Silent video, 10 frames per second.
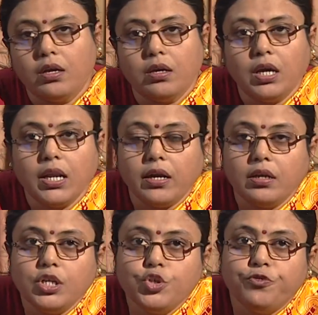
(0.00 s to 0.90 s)
In
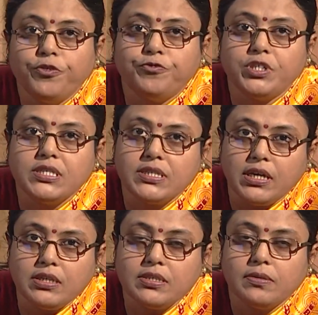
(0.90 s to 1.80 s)
Article
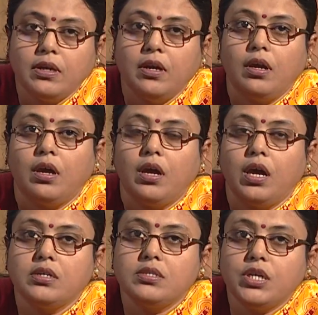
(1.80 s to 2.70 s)
256,
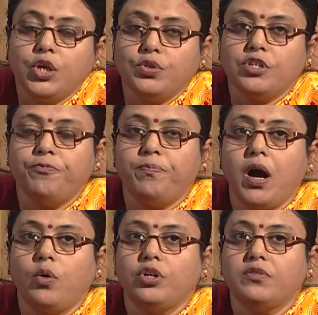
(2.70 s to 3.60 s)
executive
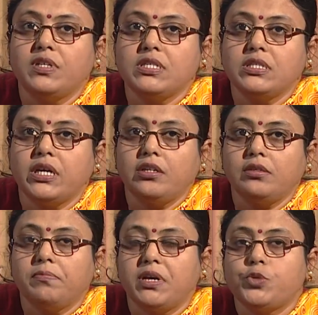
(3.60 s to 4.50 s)
power of the state
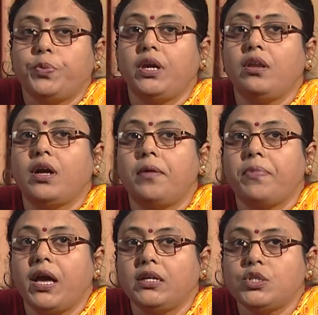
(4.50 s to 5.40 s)
must be in
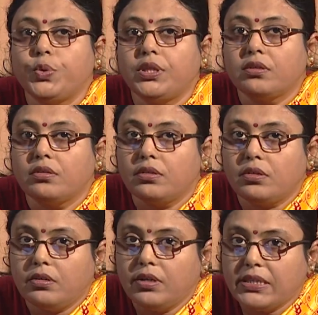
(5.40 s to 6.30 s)
compliance with
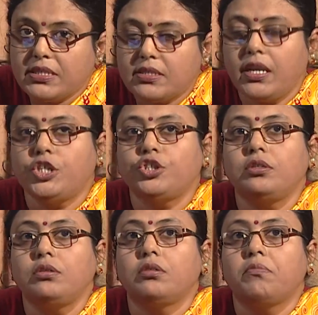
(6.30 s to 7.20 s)

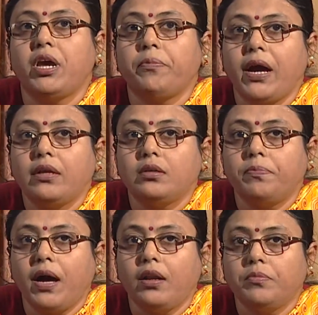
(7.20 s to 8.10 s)
legislation made by the
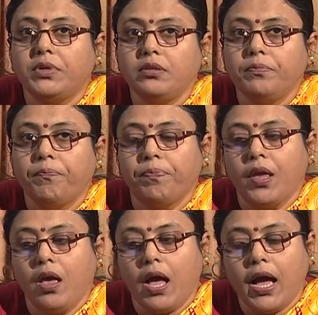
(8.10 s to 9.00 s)
parliament,
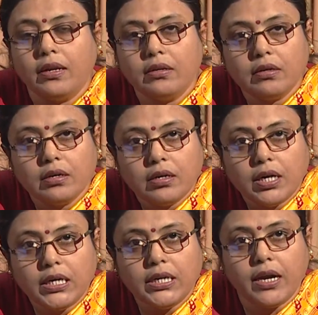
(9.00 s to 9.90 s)
and
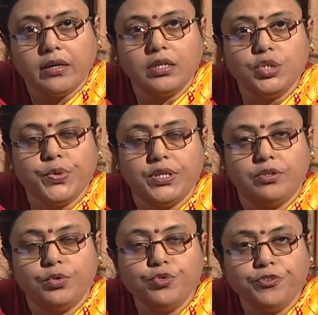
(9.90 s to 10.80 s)
in Article
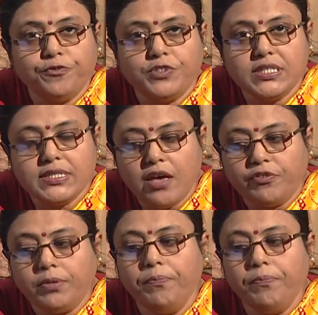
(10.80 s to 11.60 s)
257,